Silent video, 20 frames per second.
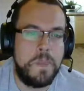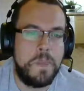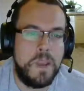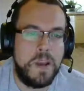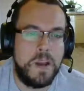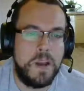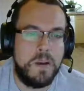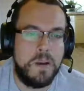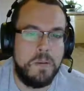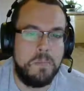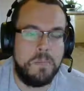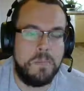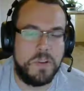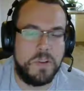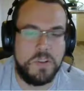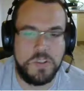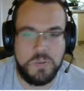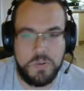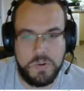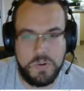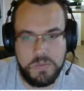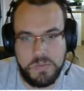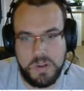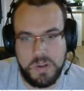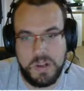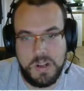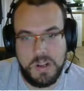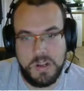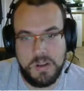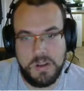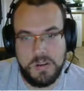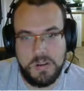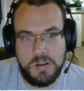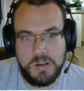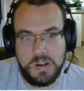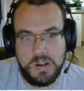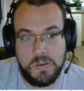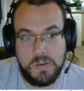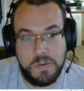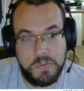because you want
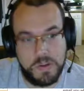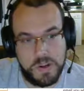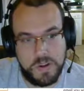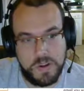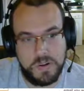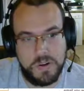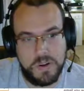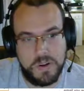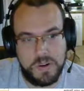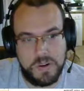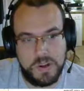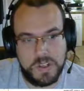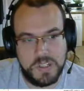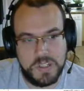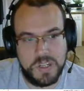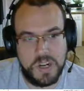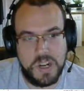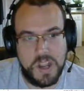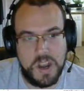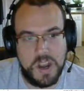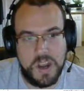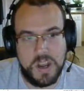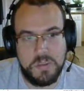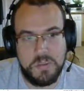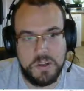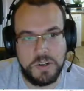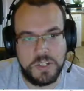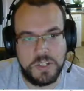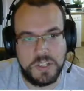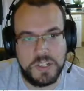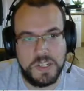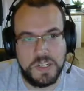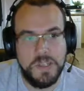when you're on a slightly higher budget.